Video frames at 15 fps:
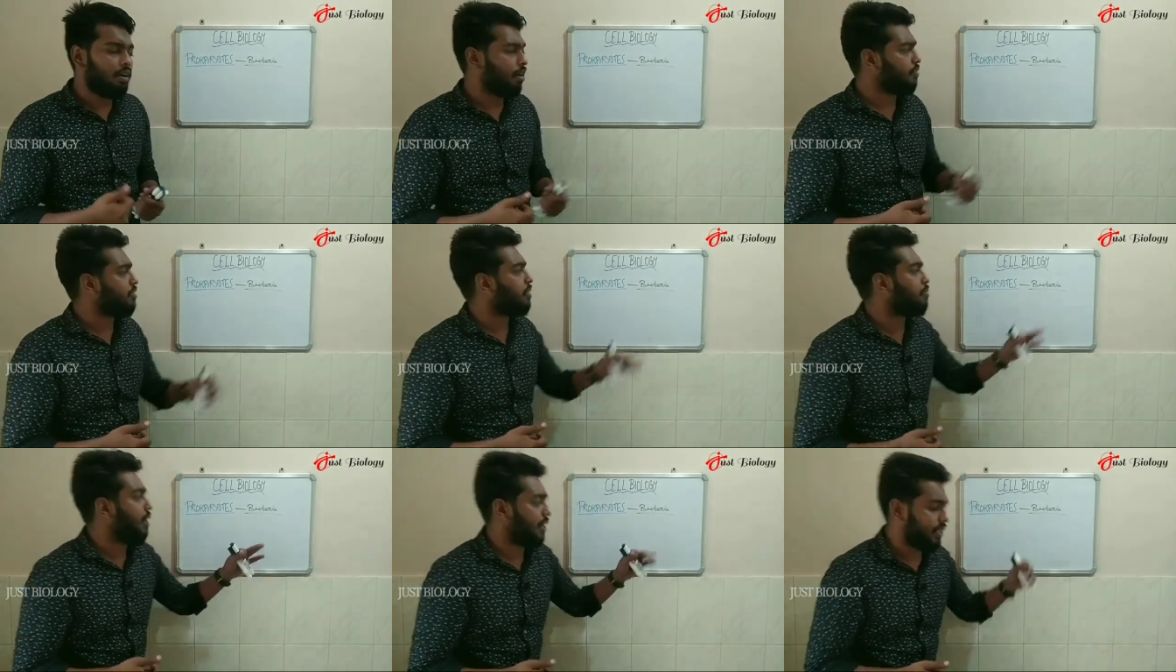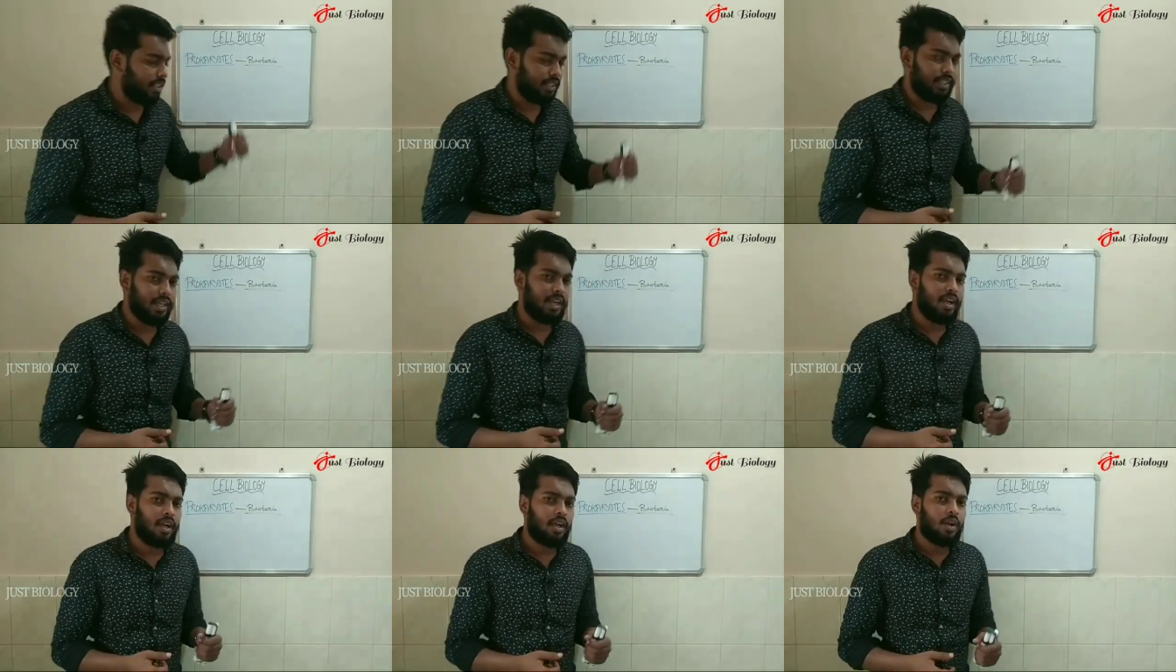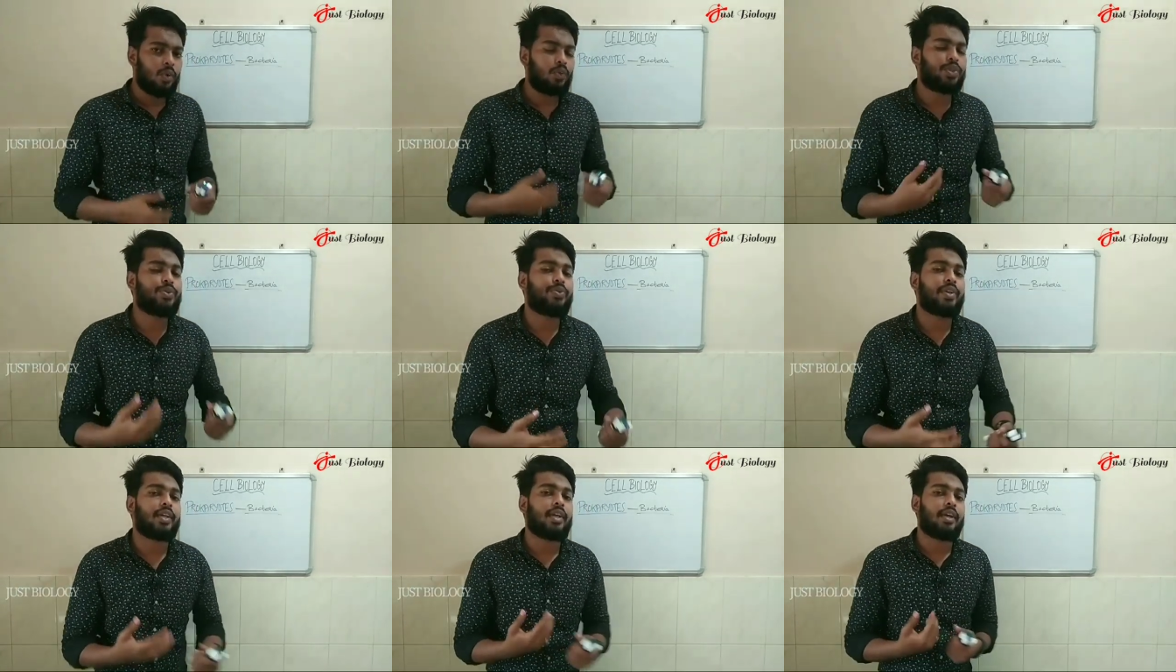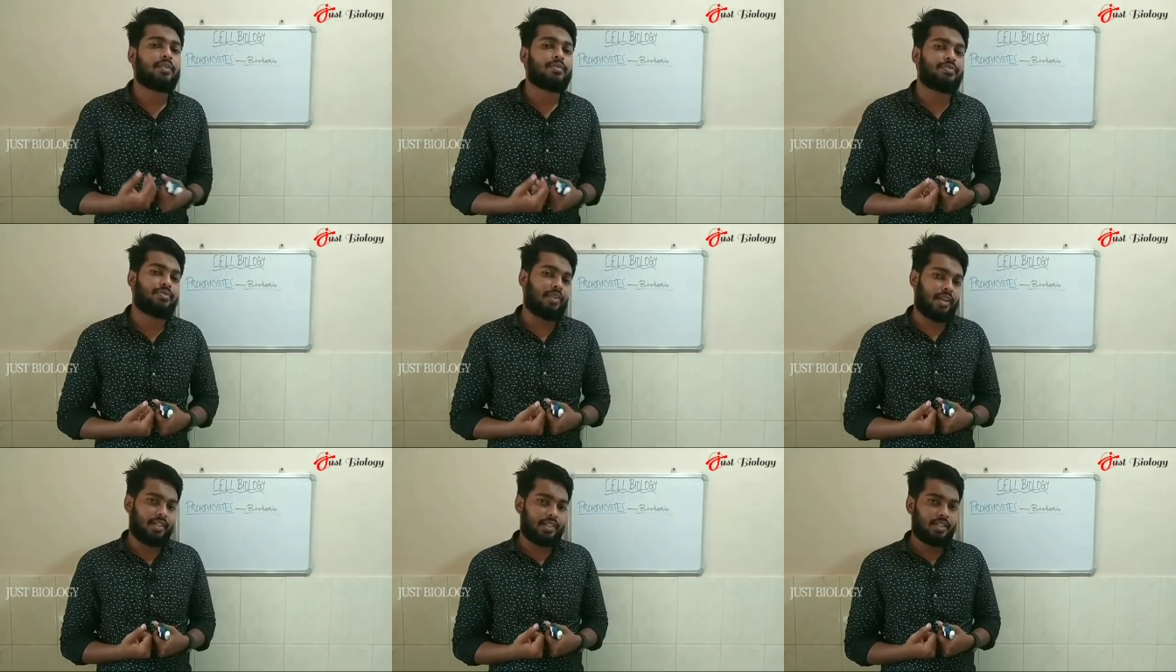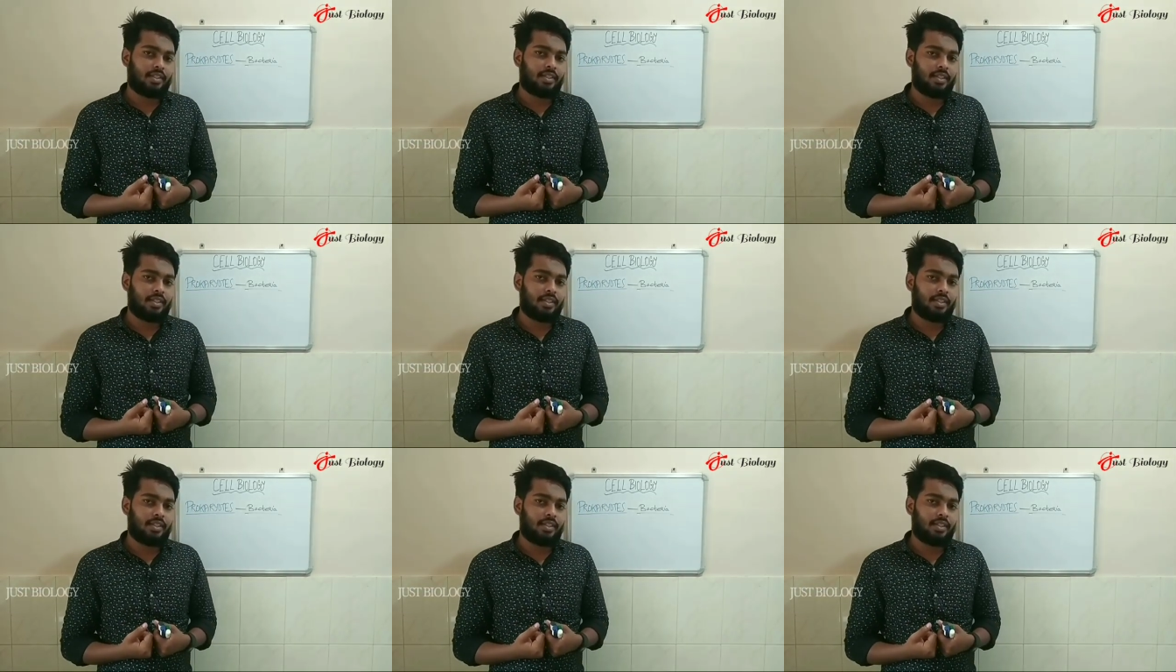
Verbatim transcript: of the bacteria which we can find.